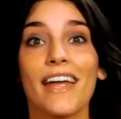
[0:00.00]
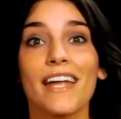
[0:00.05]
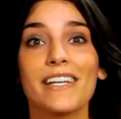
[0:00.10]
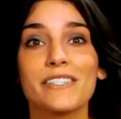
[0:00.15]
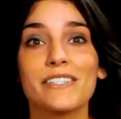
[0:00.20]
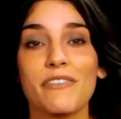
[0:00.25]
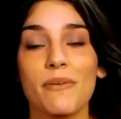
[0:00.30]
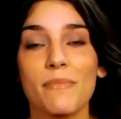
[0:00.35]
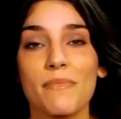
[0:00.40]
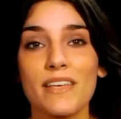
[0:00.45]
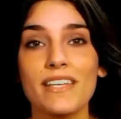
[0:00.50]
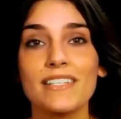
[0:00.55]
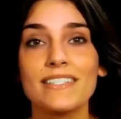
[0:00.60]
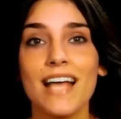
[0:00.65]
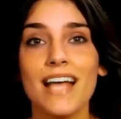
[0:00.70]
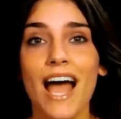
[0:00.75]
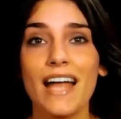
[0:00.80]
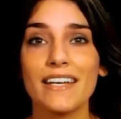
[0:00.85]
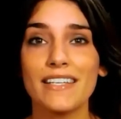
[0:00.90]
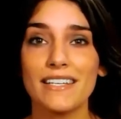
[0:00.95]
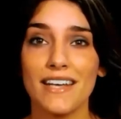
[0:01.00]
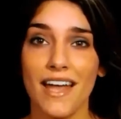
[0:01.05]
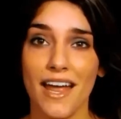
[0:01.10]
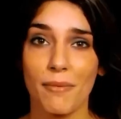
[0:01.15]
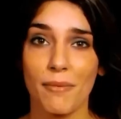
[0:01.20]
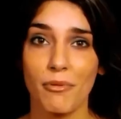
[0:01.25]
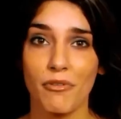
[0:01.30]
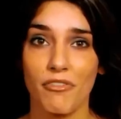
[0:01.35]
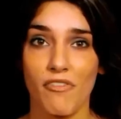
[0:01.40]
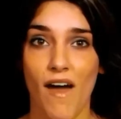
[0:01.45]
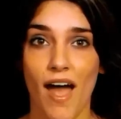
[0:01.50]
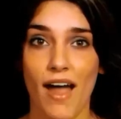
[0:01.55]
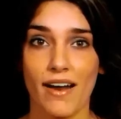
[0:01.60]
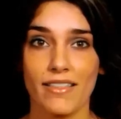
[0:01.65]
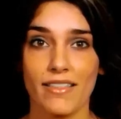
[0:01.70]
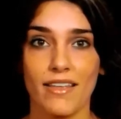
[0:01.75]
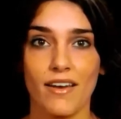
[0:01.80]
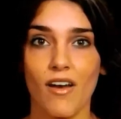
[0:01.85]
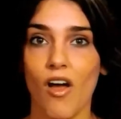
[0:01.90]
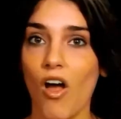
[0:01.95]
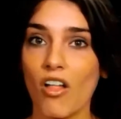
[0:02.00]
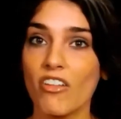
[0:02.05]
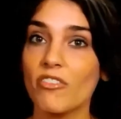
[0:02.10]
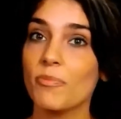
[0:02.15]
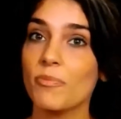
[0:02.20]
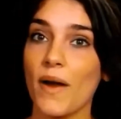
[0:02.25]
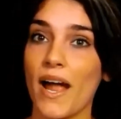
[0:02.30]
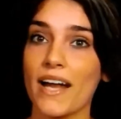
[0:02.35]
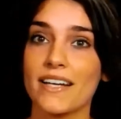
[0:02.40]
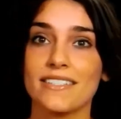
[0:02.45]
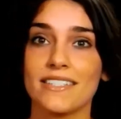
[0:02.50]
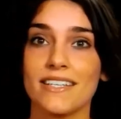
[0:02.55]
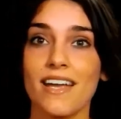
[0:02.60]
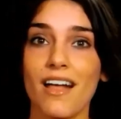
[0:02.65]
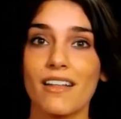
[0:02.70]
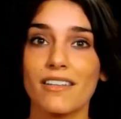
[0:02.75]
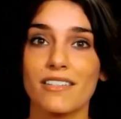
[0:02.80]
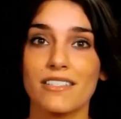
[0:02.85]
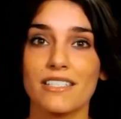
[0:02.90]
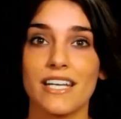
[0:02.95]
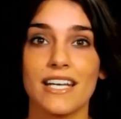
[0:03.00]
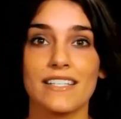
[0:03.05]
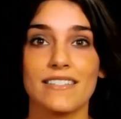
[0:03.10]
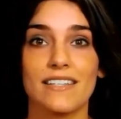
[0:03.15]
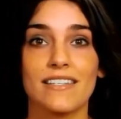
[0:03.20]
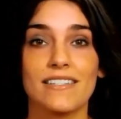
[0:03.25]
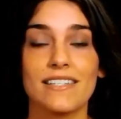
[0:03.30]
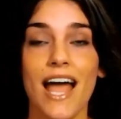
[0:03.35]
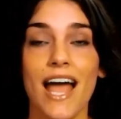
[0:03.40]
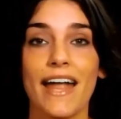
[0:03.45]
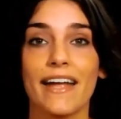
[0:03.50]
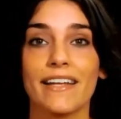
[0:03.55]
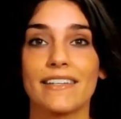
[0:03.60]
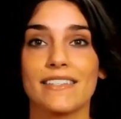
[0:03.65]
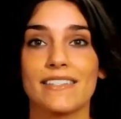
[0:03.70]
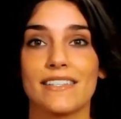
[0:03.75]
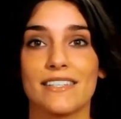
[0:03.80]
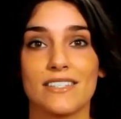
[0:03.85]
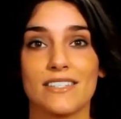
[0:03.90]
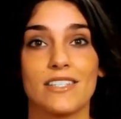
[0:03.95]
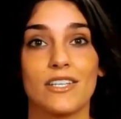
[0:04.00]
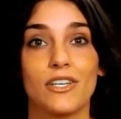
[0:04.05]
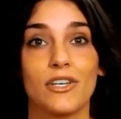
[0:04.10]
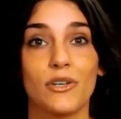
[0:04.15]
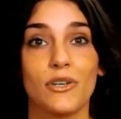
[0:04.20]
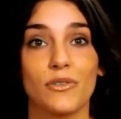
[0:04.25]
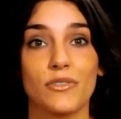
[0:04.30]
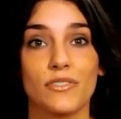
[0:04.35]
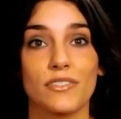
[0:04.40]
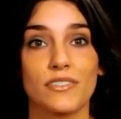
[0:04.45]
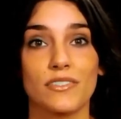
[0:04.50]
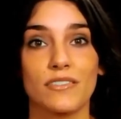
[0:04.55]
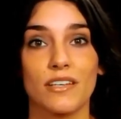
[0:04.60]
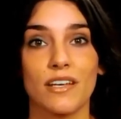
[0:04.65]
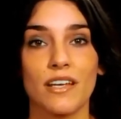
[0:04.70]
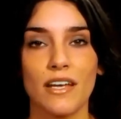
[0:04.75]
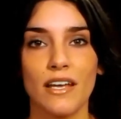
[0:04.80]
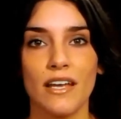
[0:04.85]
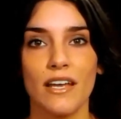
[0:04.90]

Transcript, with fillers: It's from this undeniable fact that all of praxeology as a science is deduced.